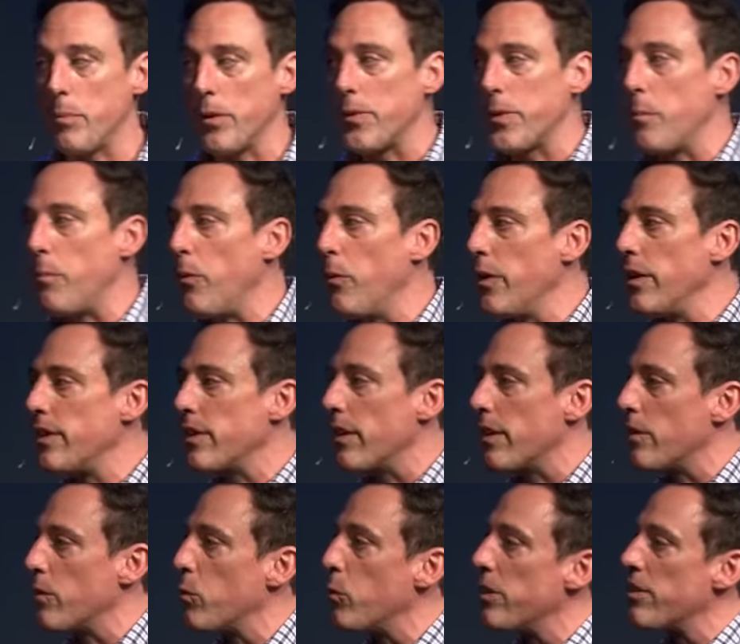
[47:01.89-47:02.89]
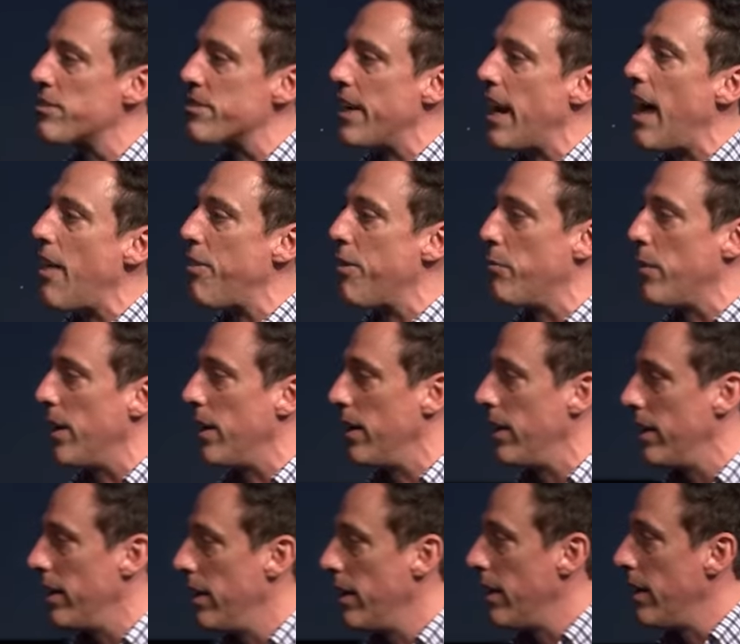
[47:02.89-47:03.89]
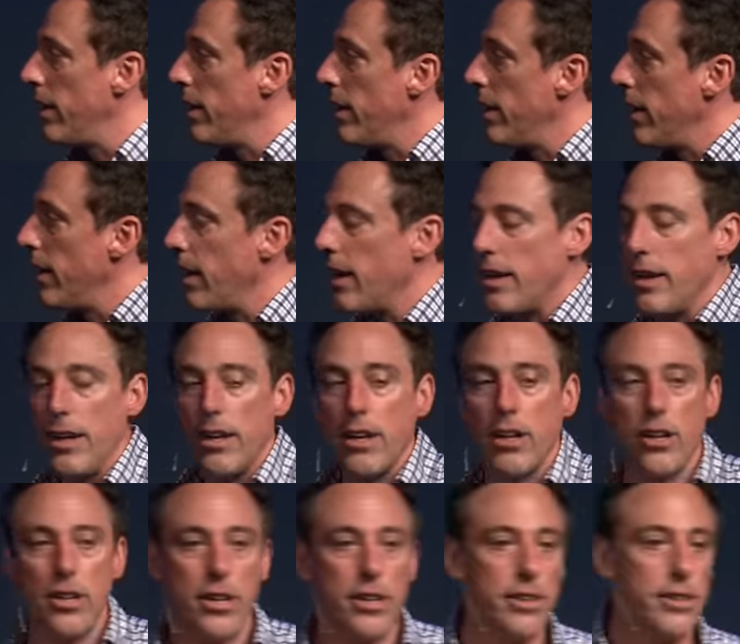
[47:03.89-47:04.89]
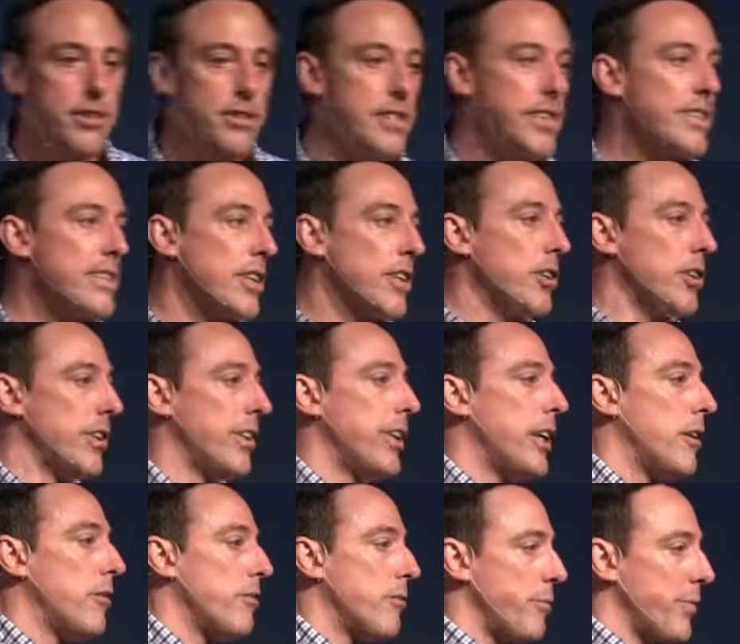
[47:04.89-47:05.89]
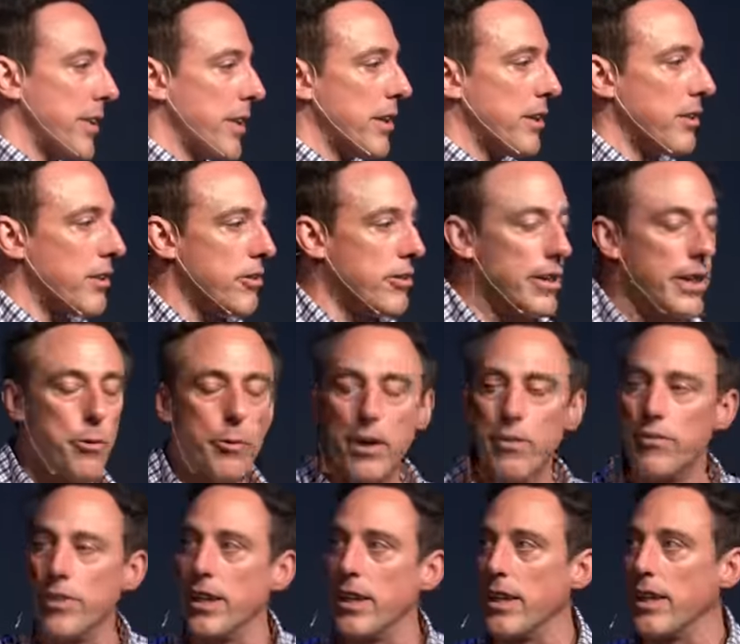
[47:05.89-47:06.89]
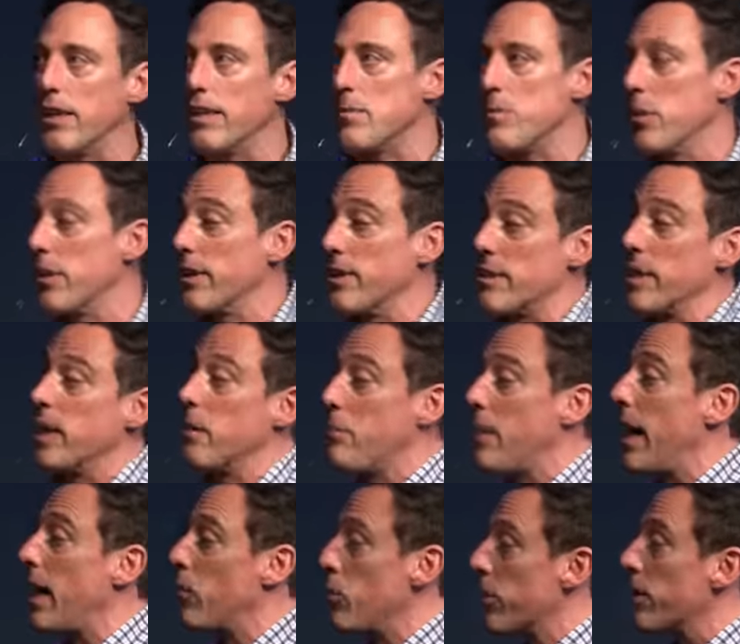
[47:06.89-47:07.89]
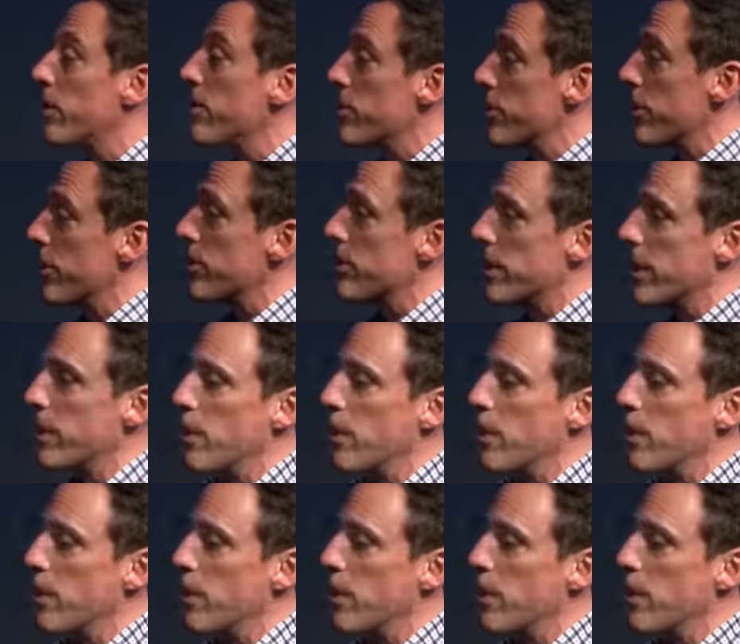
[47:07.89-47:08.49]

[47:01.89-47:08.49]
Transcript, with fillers: but the point there, and the word is anathema. And cursed isn't good enough. In Greek way of thinking, it's more like saying a bad word in church. Like,